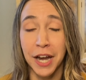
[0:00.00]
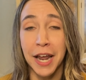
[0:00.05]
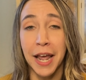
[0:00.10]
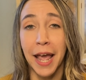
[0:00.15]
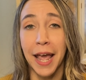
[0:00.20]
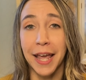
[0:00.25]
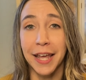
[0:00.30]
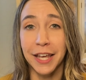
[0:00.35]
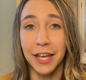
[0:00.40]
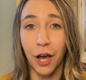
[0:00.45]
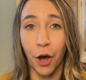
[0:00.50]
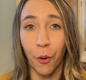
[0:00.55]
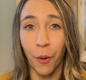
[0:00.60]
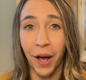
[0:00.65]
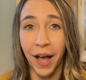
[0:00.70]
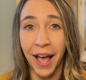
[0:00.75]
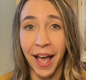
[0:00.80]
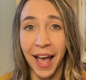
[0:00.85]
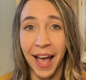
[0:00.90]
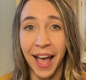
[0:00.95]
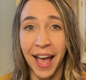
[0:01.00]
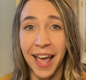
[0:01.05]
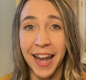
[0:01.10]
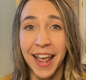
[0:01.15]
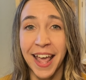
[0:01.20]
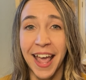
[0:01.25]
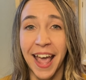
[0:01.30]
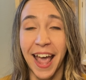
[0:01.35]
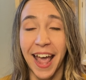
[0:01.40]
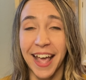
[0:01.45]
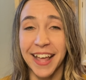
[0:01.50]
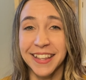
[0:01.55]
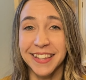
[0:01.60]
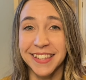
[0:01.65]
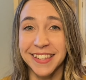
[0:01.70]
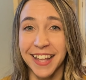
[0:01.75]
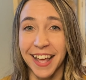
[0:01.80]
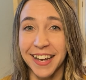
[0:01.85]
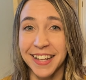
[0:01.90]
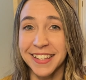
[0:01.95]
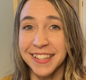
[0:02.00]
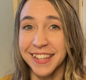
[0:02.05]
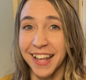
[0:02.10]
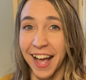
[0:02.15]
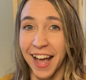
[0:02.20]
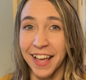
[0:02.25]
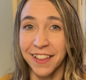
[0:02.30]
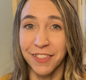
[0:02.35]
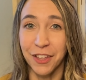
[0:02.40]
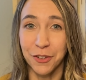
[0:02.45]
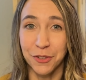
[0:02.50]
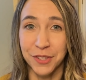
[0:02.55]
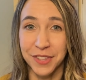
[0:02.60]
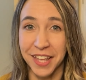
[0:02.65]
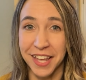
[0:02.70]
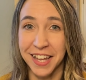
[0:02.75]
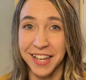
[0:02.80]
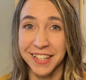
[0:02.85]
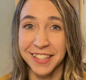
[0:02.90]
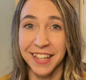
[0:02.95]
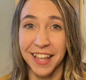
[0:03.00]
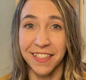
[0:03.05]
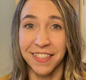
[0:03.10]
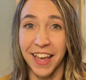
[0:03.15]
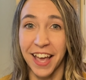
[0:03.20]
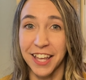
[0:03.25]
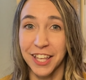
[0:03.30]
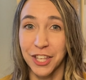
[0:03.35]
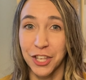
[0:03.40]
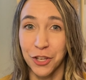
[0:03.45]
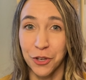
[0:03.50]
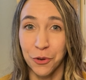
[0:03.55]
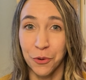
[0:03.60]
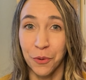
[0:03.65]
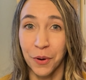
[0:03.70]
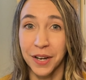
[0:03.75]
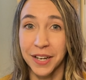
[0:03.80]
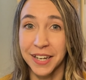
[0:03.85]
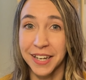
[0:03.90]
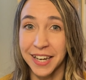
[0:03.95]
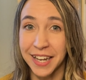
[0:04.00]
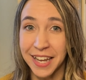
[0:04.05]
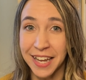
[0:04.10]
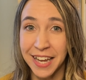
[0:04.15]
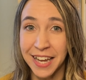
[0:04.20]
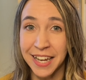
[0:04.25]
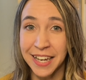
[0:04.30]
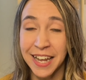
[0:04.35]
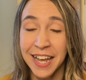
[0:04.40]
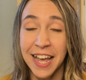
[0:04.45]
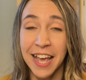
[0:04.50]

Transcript: and go ahead and set aside those things that you need.